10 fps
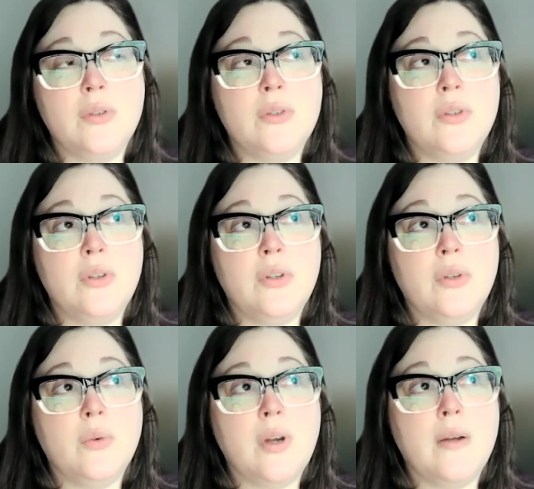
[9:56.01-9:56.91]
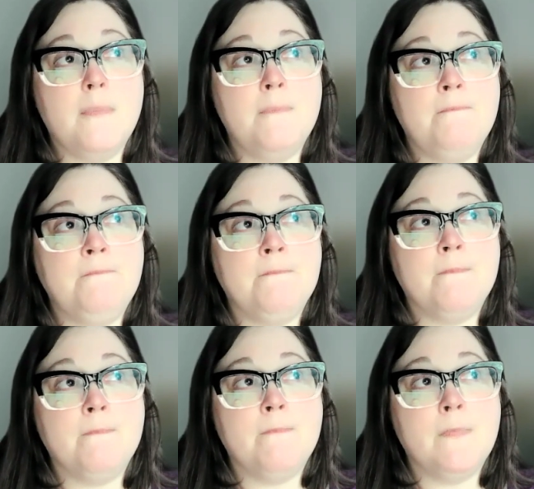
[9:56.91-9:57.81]
You you um
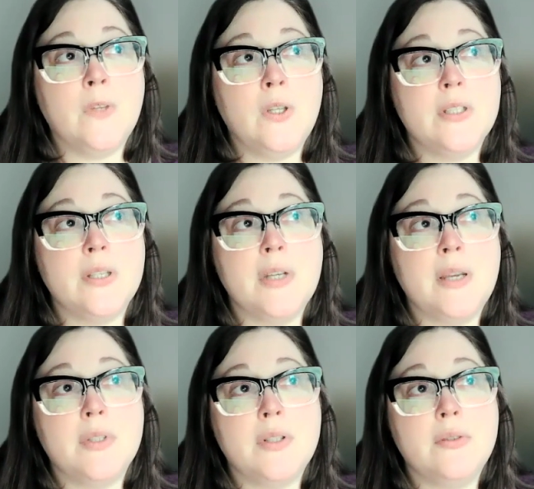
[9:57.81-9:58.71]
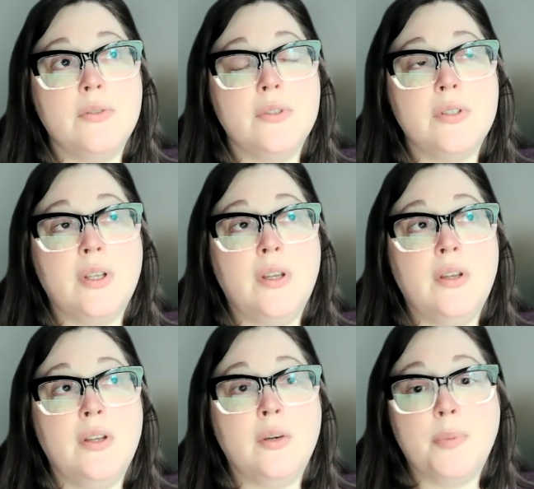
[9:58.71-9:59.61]
you sometimes lose
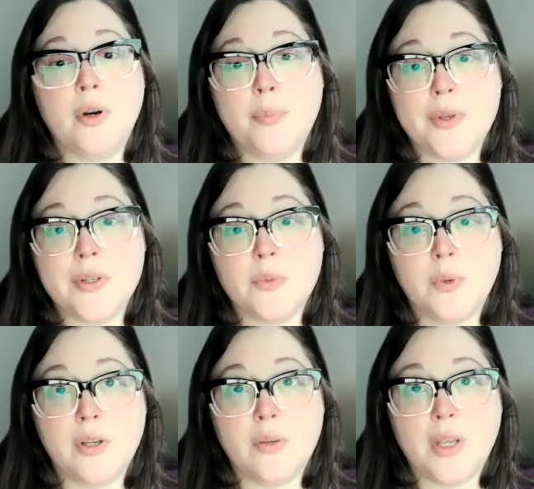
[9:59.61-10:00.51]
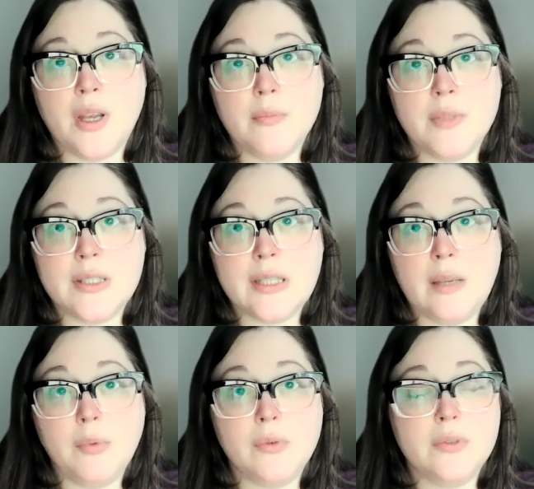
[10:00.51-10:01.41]
your purpose when you become
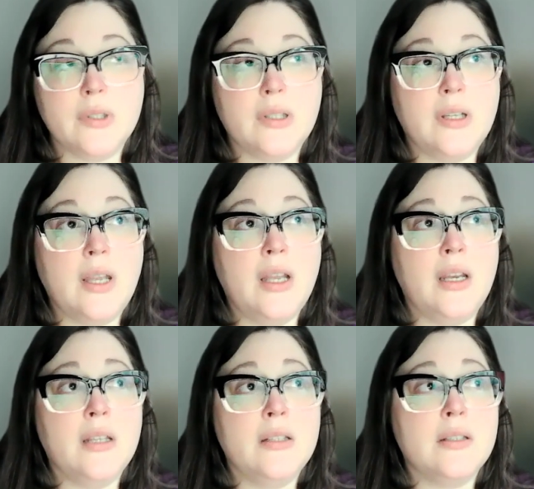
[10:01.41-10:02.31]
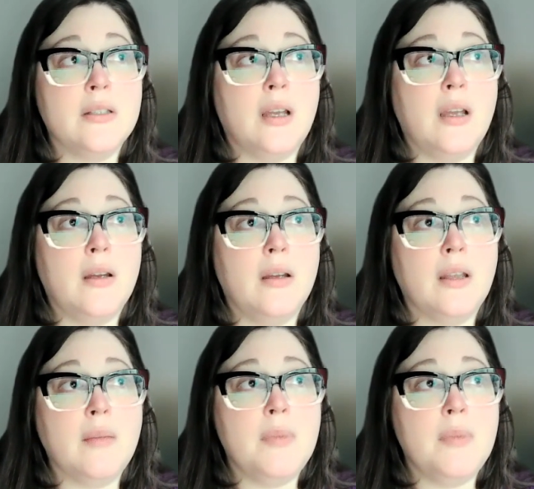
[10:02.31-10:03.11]
disabled and it's uh